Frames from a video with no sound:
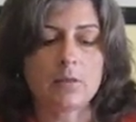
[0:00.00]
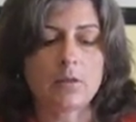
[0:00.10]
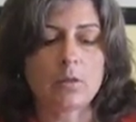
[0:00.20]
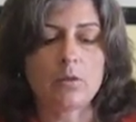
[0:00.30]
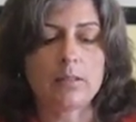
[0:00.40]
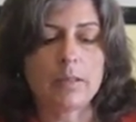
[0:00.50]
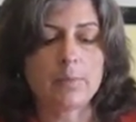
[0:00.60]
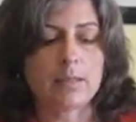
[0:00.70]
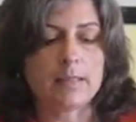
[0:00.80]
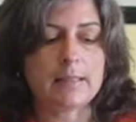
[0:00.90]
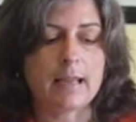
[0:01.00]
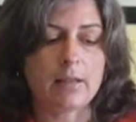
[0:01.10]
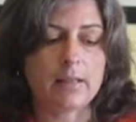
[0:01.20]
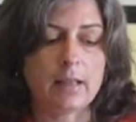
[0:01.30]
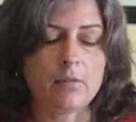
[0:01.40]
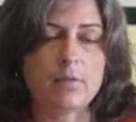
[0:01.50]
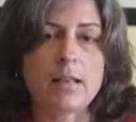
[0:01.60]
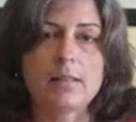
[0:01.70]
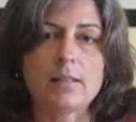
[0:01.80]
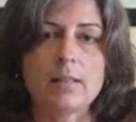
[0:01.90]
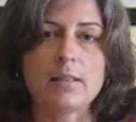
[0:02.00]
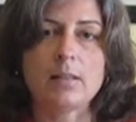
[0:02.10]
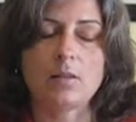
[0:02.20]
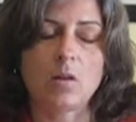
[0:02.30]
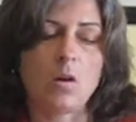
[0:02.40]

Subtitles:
You can hold it upside down and rest it